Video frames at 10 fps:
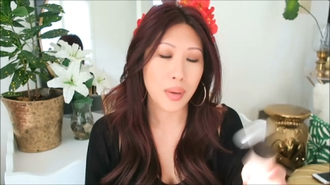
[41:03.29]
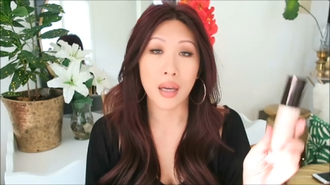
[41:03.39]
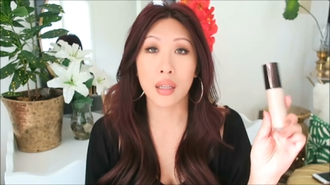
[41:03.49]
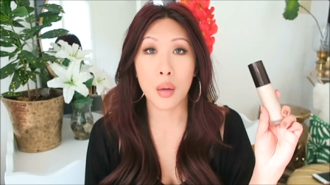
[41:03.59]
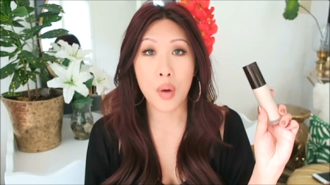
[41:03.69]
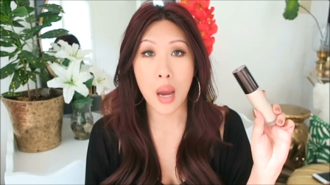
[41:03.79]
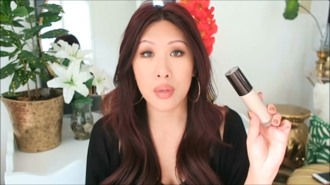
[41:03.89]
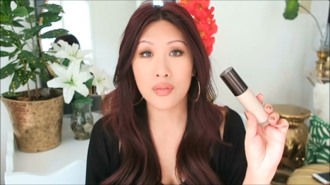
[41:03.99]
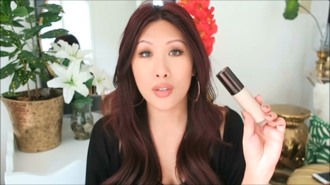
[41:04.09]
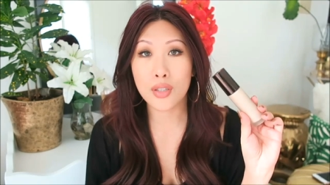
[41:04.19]
Backlight
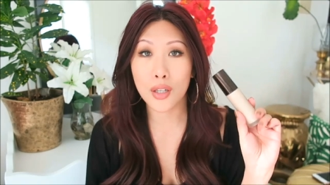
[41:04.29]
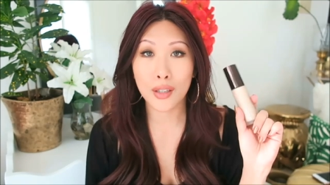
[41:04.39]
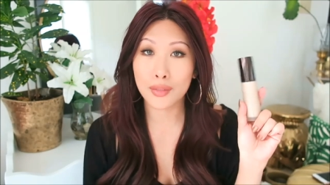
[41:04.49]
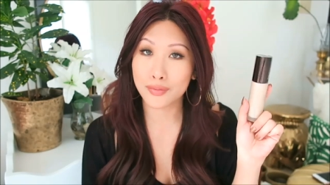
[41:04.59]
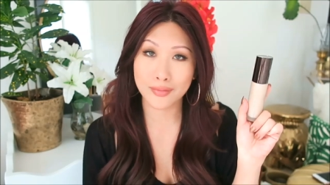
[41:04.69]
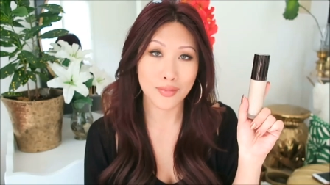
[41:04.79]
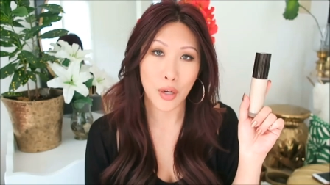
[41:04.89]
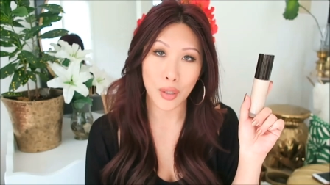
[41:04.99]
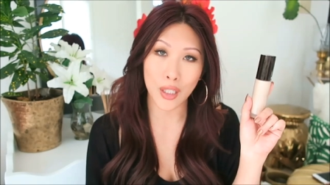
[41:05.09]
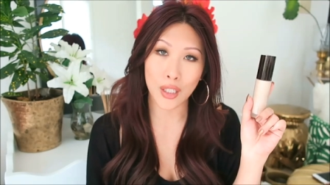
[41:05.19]
Priming Filter,
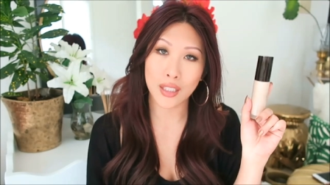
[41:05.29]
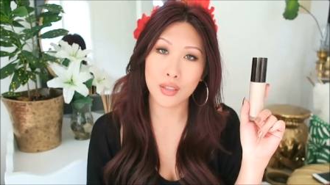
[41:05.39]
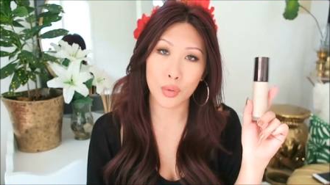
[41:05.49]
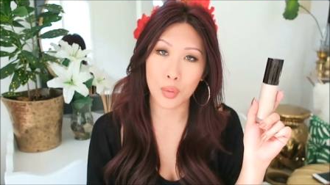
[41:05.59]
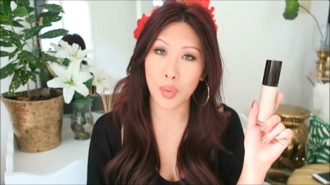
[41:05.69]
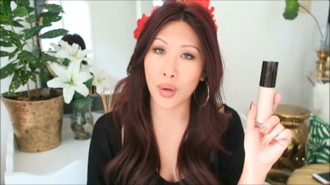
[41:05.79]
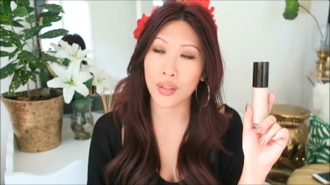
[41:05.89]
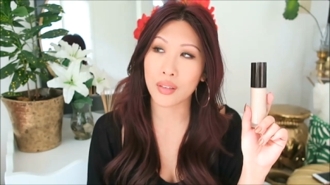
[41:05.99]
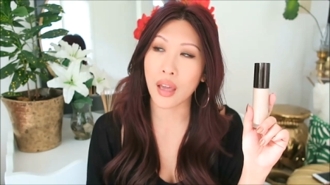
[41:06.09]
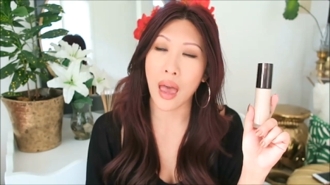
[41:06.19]
very good to
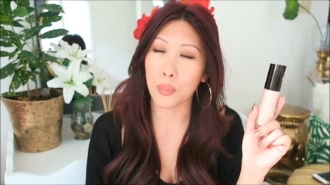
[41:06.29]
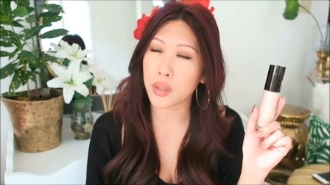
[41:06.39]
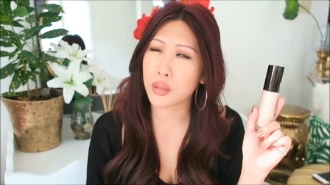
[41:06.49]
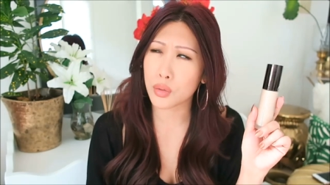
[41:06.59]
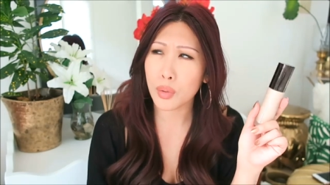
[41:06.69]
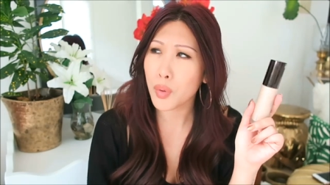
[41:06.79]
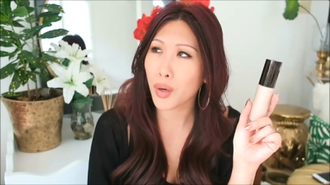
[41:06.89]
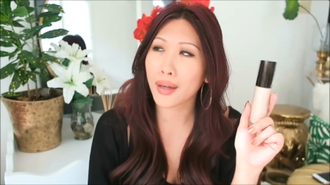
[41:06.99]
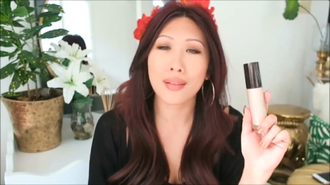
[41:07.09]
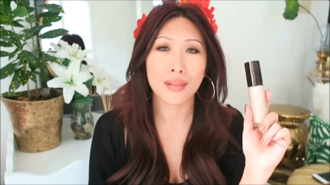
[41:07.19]
report, happy to
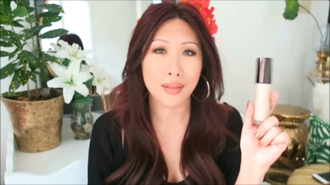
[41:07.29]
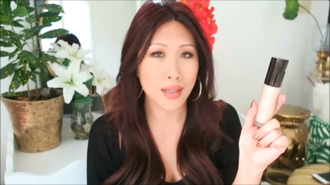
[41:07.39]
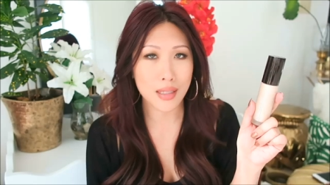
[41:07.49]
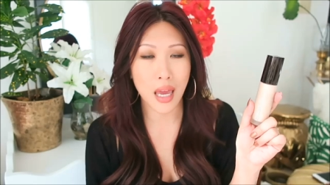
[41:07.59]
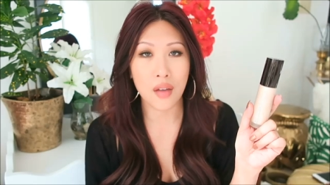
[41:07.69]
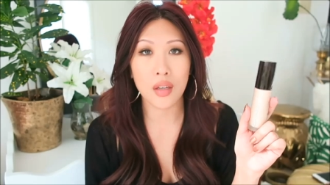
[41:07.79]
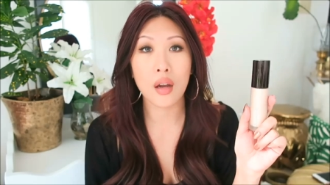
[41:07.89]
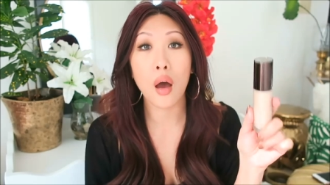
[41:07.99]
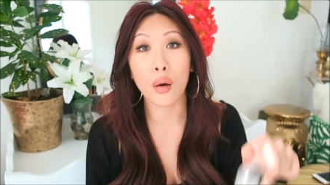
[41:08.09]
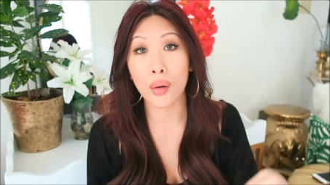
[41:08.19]
report, doesn't have
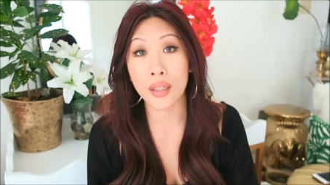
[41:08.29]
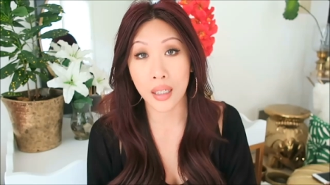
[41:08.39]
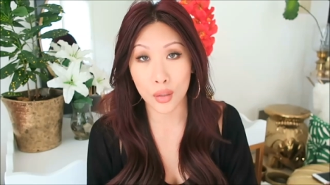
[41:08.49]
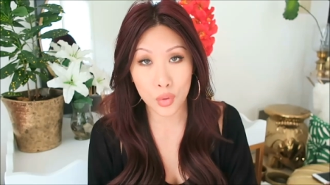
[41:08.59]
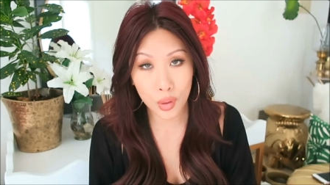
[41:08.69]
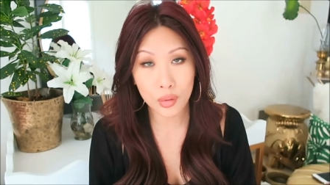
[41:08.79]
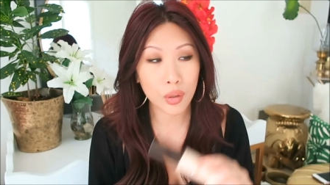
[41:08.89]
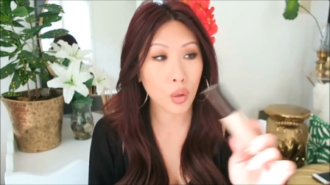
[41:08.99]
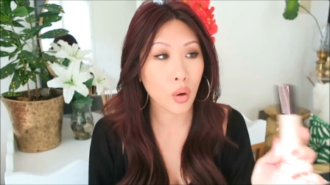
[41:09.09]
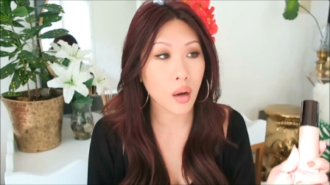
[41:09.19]
it. Oh, and Andrew,
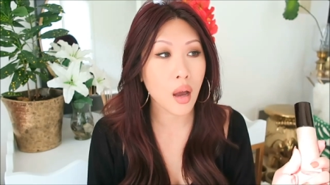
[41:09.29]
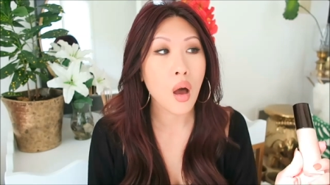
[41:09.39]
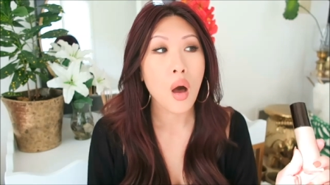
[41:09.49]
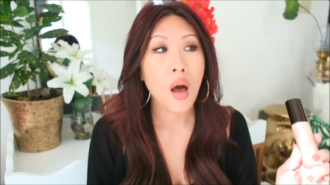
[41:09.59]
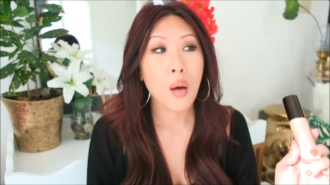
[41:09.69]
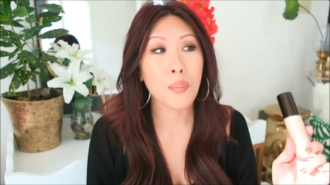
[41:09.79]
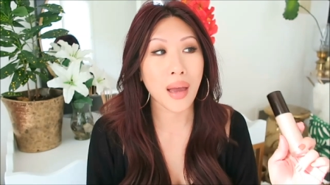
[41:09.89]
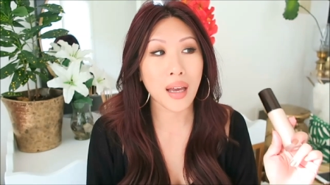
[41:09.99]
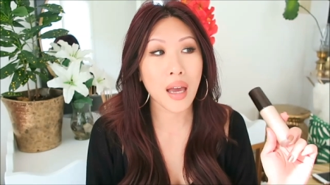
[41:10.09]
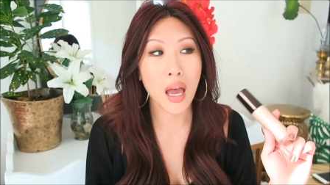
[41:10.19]
your
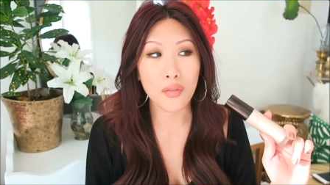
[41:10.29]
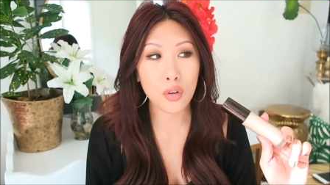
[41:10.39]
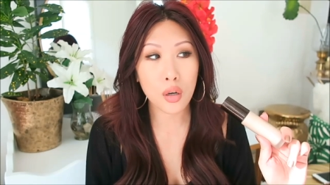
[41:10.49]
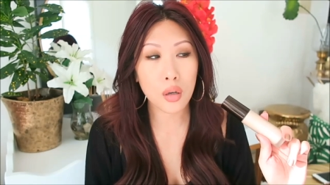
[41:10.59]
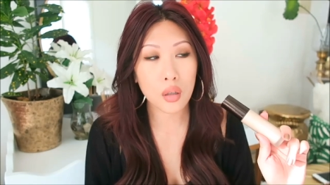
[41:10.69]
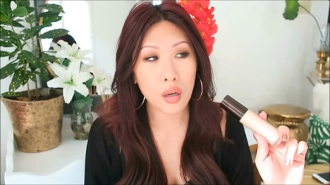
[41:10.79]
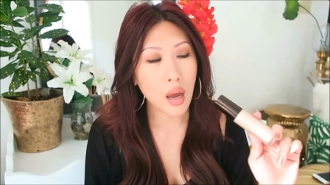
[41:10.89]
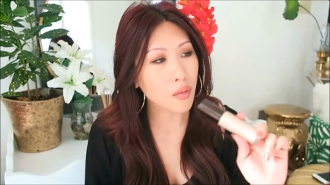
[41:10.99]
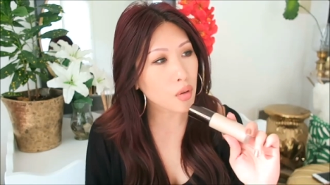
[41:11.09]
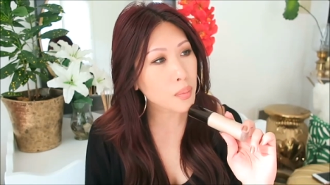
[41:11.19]
Becca Ever,
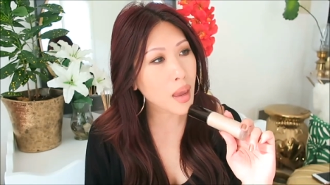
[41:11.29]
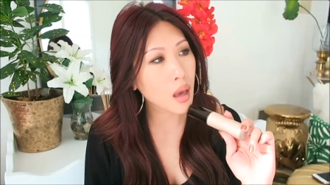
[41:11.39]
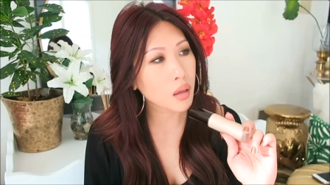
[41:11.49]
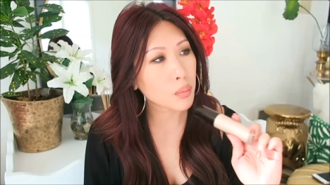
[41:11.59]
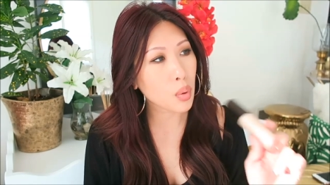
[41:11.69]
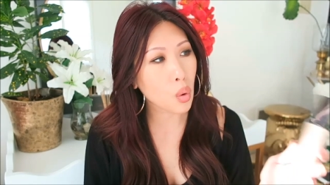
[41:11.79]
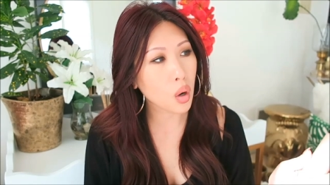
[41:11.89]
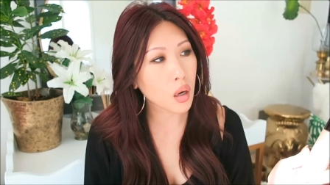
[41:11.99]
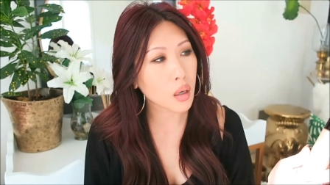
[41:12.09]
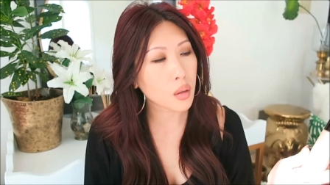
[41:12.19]
ever matte
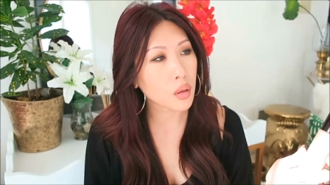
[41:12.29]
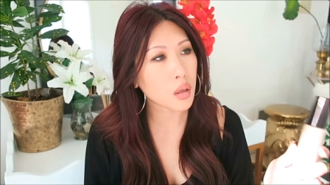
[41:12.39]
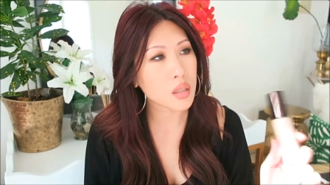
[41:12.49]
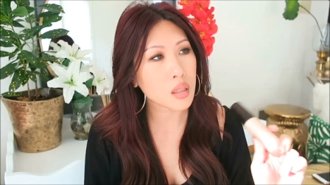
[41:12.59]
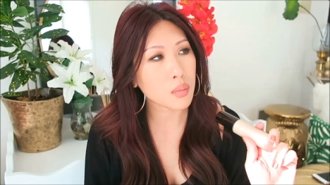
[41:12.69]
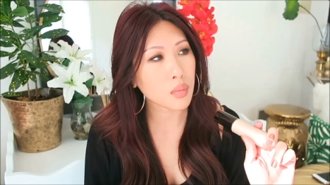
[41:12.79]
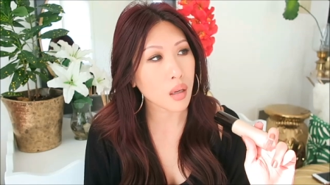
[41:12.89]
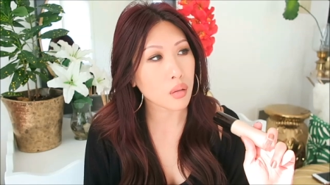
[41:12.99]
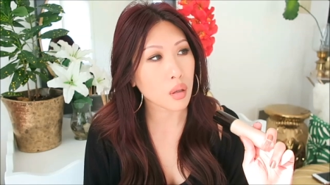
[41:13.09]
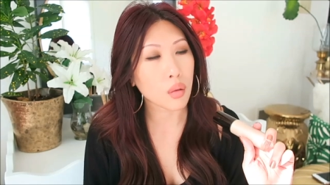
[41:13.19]
Pour, is it?
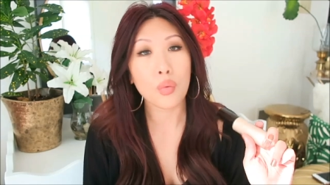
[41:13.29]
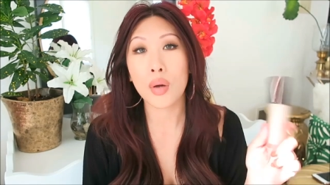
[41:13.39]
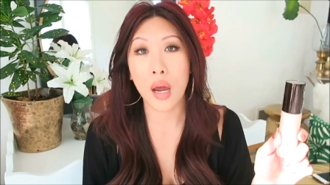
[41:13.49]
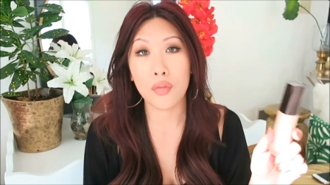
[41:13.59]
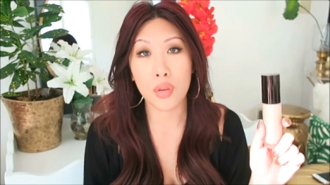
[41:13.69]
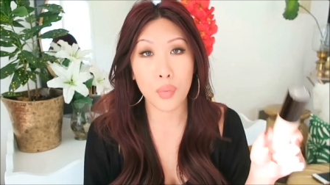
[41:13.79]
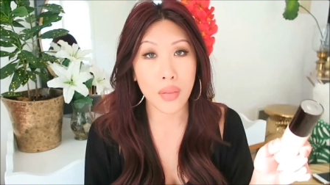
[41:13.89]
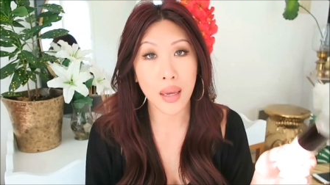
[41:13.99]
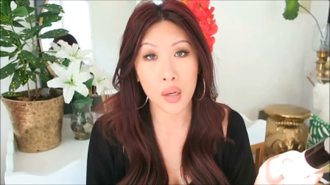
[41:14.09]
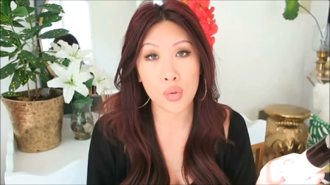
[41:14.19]
I don't know. Whatever. The one
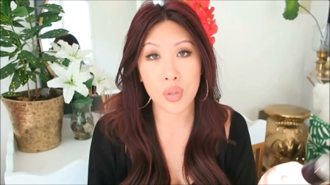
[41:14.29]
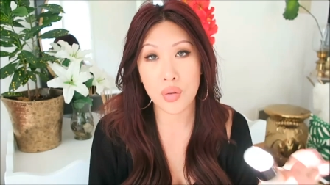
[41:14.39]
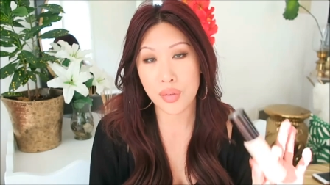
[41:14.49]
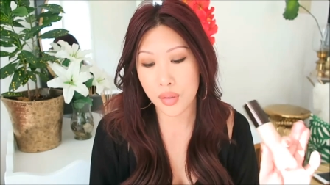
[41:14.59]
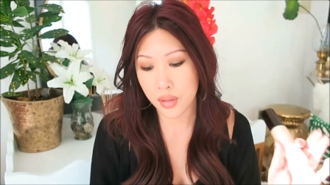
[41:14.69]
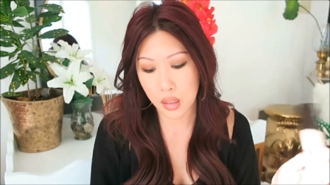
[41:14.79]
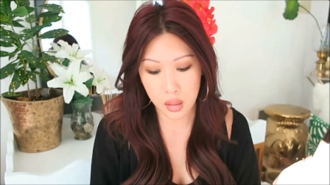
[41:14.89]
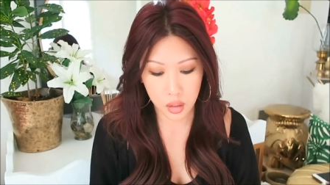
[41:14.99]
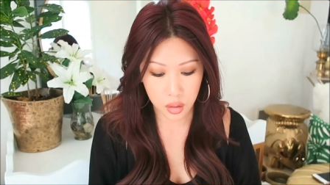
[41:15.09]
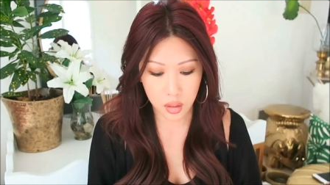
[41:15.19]
that Andrew uses
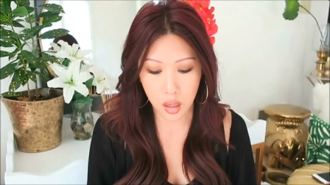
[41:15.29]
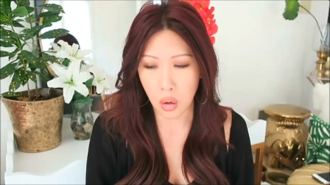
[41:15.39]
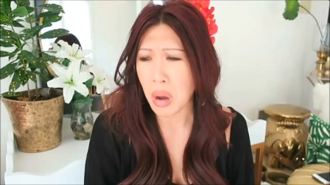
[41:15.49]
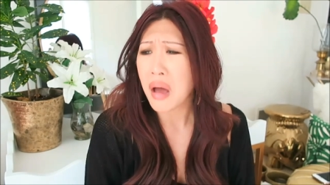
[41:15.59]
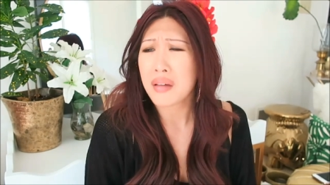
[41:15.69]
is good to go.